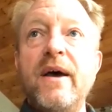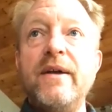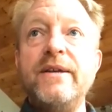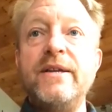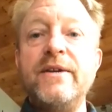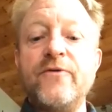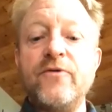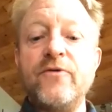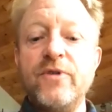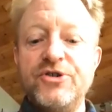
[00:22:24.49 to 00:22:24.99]

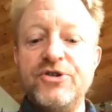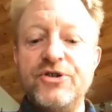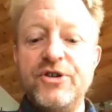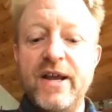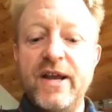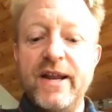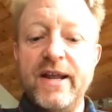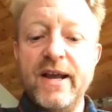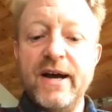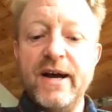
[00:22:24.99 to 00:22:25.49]

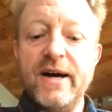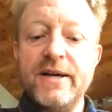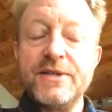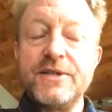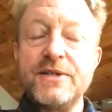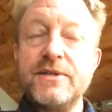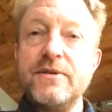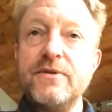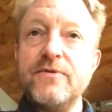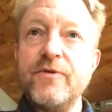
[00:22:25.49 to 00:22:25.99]
differentiating
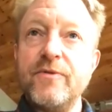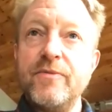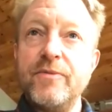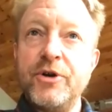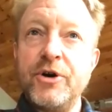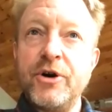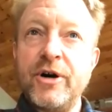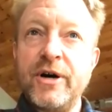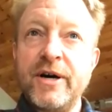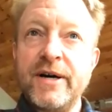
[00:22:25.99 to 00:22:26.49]
us from
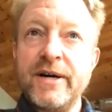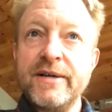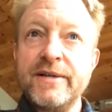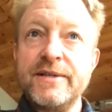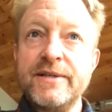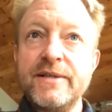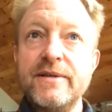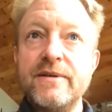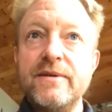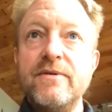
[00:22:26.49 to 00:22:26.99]

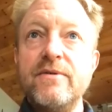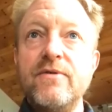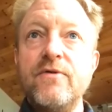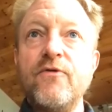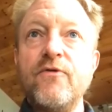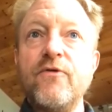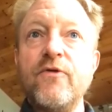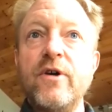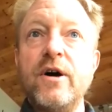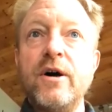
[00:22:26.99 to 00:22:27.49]
dogs,
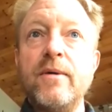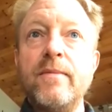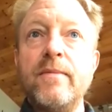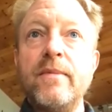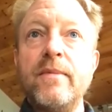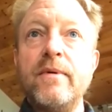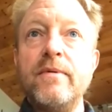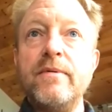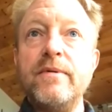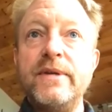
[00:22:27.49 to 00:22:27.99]

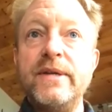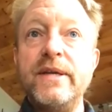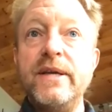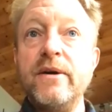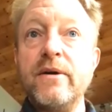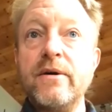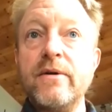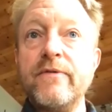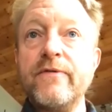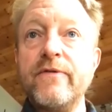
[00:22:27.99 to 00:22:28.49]
from
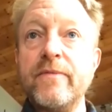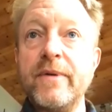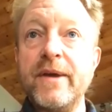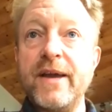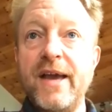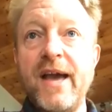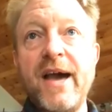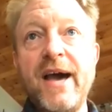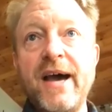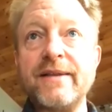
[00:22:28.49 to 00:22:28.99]
deer, from
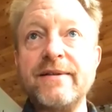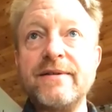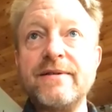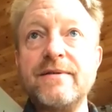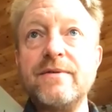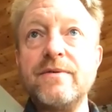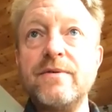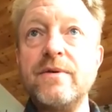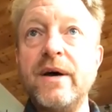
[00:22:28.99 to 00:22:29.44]
cats.